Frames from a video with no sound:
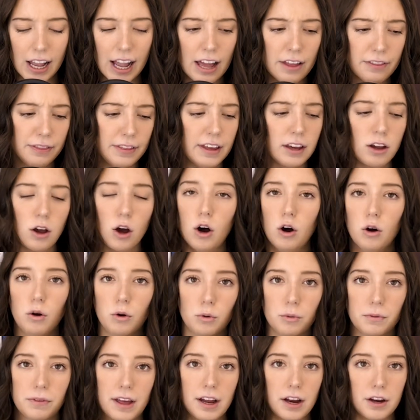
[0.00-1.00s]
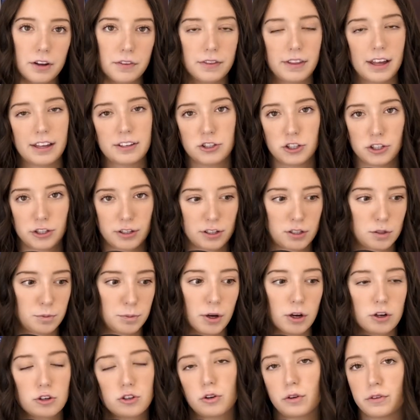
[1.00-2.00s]
and think, oh, that's just a
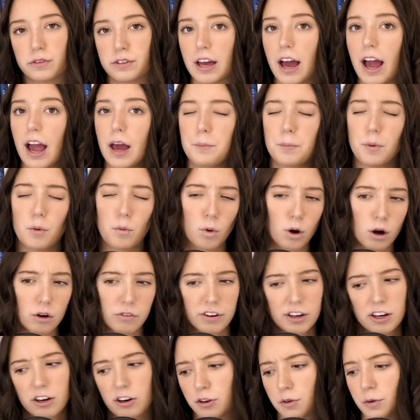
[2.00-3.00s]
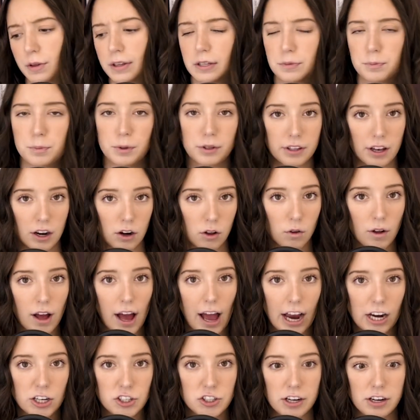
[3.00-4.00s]
spiritual side, but we're over here doing this political
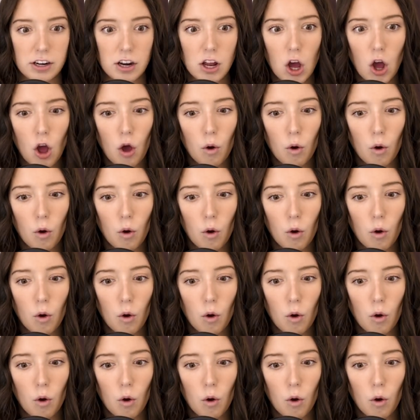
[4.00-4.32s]
action.